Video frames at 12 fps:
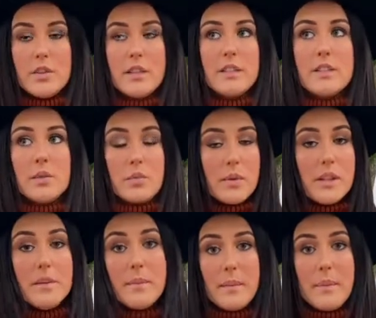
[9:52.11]
Like there's a
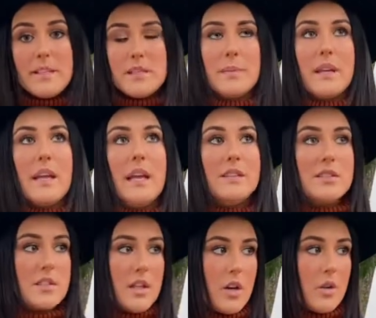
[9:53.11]
really big basement. And
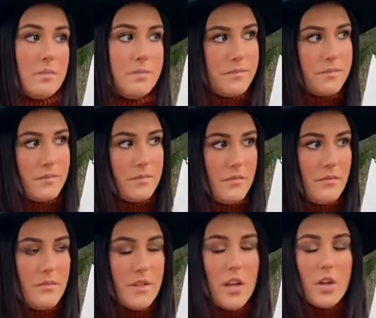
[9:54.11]
so
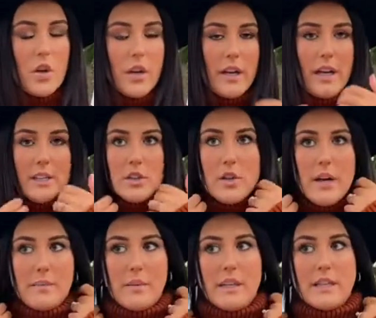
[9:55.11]
Cole and I do
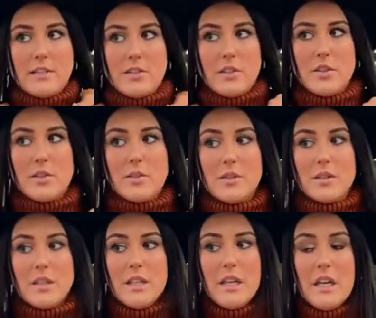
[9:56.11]
have plans to
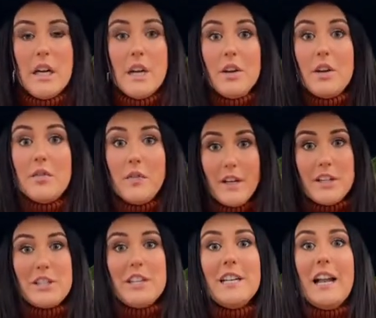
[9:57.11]

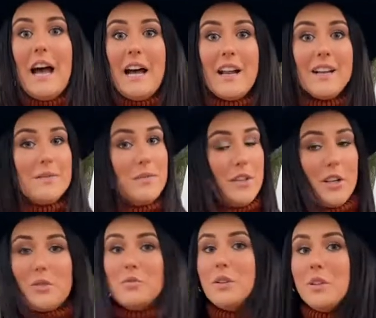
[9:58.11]
finish it, add, you
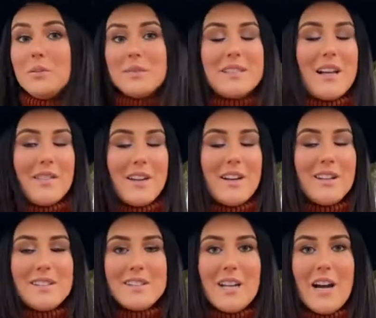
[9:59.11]
know, rooms down there
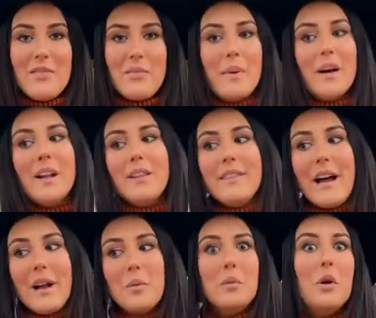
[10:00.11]
and stuff, but
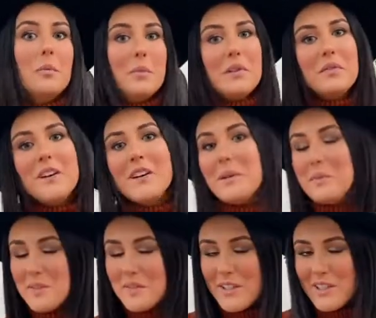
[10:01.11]
that won't be for a
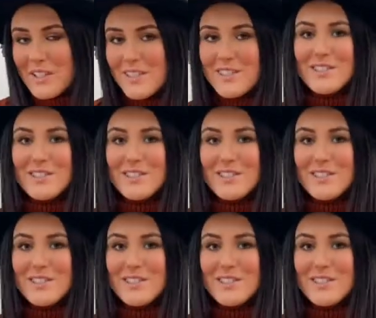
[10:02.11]
couple of years.